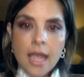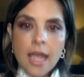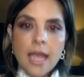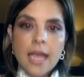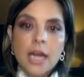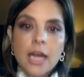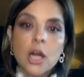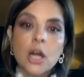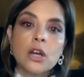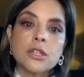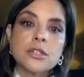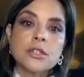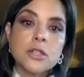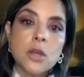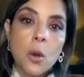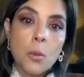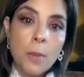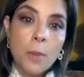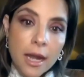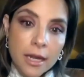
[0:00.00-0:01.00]
it hurt
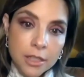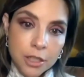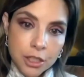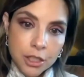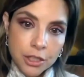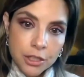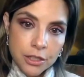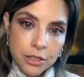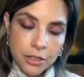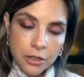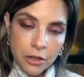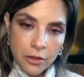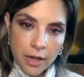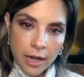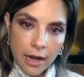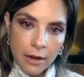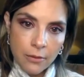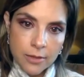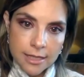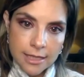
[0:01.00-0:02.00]
so much to know
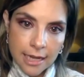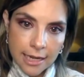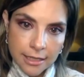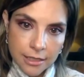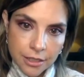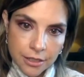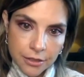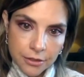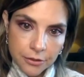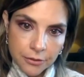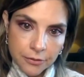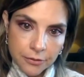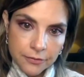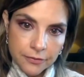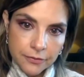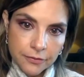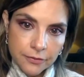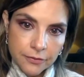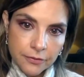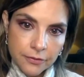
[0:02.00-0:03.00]
that I was lied to,
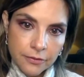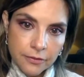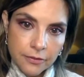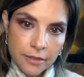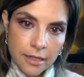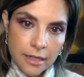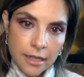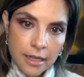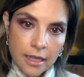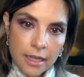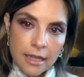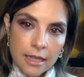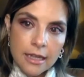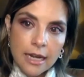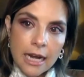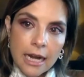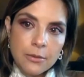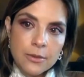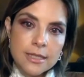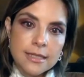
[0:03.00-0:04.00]

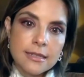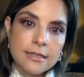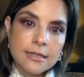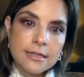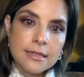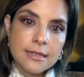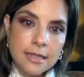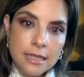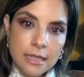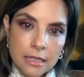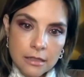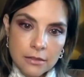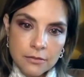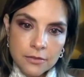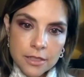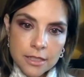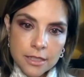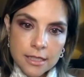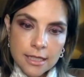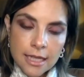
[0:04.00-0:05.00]
that I was
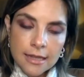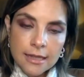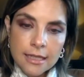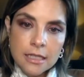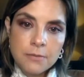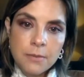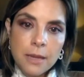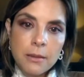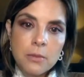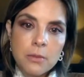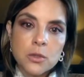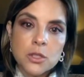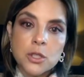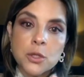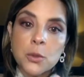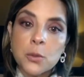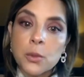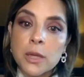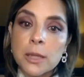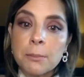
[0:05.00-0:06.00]
deceived, that this baby
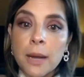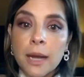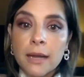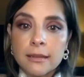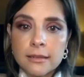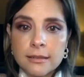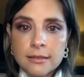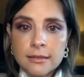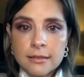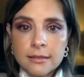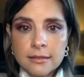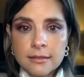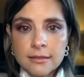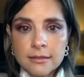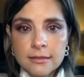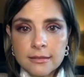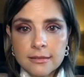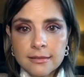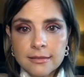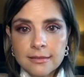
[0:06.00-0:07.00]
was 3 months
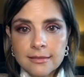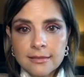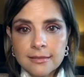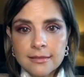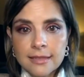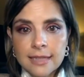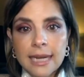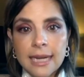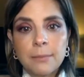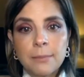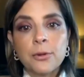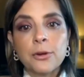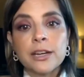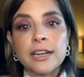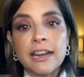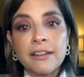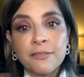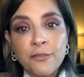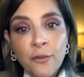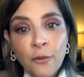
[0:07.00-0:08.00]
and I aborted
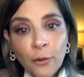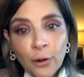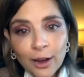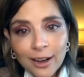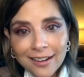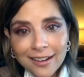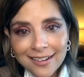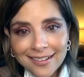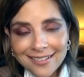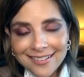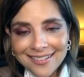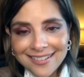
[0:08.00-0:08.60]
at 4.